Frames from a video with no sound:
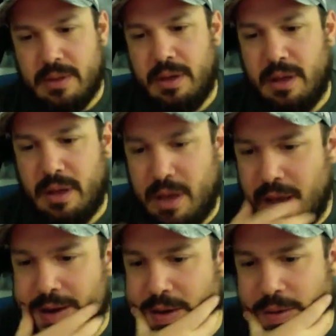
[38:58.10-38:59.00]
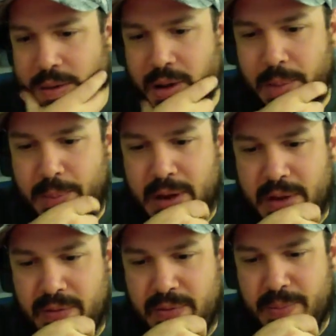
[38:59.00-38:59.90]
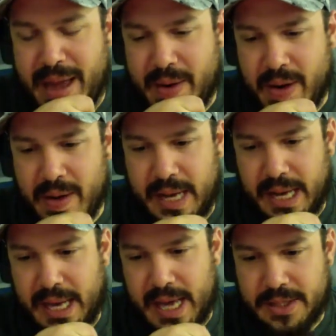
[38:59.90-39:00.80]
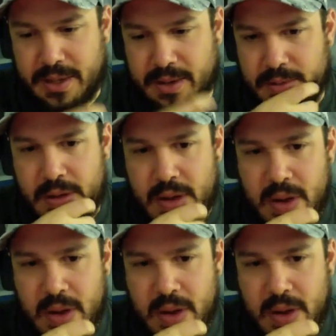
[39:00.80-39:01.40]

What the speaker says: a bit of background, I guess. So